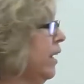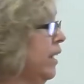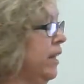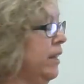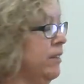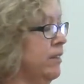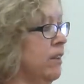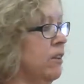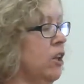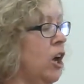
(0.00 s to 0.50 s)

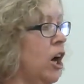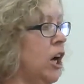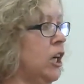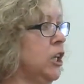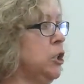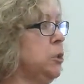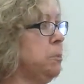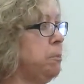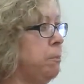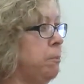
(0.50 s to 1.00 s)
is a
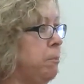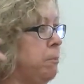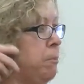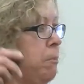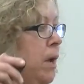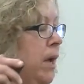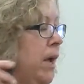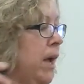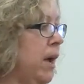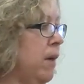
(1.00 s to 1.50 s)
large,
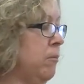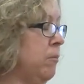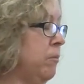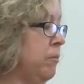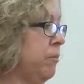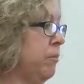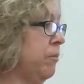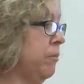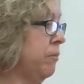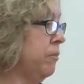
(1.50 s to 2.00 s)
I
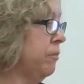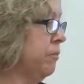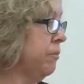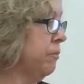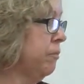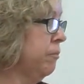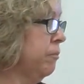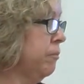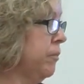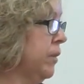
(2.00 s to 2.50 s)

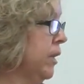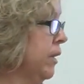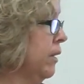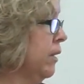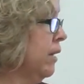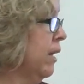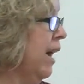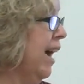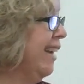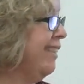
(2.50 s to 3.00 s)

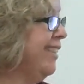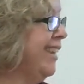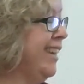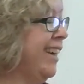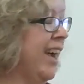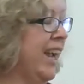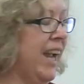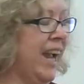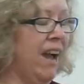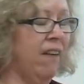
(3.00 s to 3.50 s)

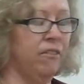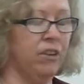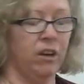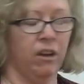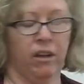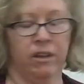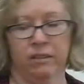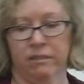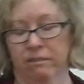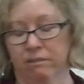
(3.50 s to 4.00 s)
think I have it
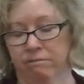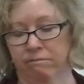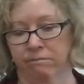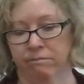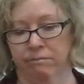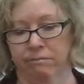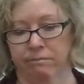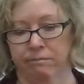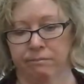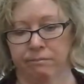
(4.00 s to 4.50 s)
on
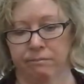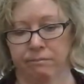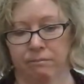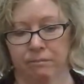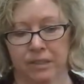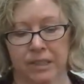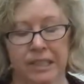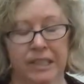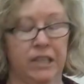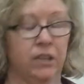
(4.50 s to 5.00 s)

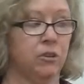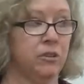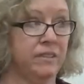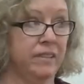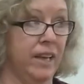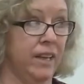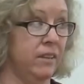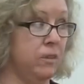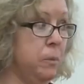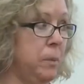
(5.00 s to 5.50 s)
legal
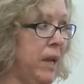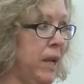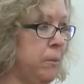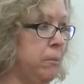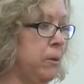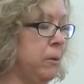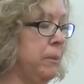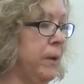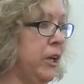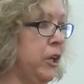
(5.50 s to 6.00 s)
size
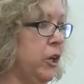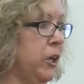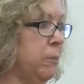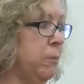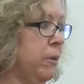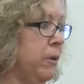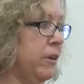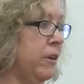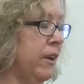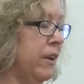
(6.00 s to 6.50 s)
paper, but you
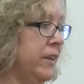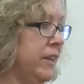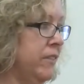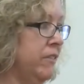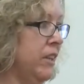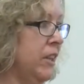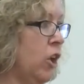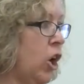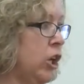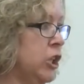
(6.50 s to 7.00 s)
could put it on
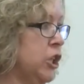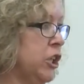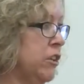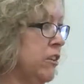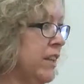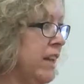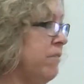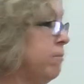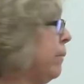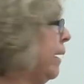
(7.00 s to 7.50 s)
even larger,
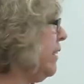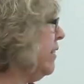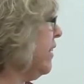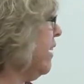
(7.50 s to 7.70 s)
11 by